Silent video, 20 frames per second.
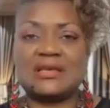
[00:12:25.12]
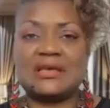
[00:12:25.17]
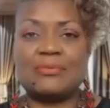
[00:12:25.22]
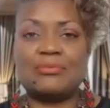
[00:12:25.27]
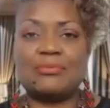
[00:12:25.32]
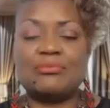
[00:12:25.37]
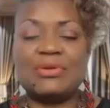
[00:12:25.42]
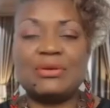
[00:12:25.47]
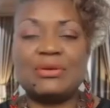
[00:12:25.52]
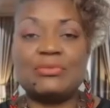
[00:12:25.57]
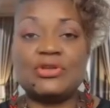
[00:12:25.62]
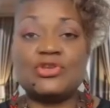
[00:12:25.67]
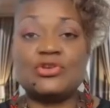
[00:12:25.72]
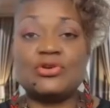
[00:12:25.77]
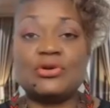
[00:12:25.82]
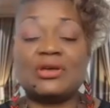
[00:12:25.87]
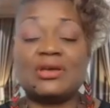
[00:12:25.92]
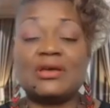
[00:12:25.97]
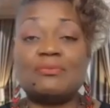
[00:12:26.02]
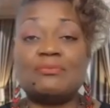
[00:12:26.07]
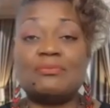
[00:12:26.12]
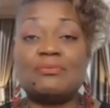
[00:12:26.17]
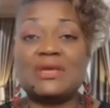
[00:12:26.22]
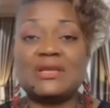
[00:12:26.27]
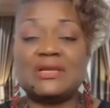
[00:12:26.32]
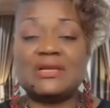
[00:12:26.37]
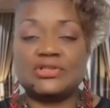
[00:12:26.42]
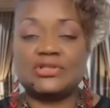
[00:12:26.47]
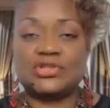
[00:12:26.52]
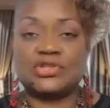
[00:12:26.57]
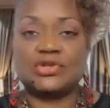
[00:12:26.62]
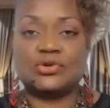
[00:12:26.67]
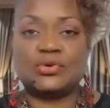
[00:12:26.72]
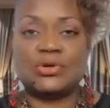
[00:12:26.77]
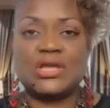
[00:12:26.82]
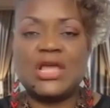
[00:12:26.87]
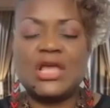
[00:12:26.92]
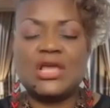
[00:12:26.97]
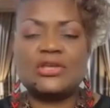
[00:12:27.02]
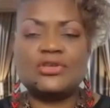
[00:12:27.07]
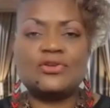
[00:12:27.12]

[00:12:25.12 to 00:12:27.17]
commitment. You're committed to it.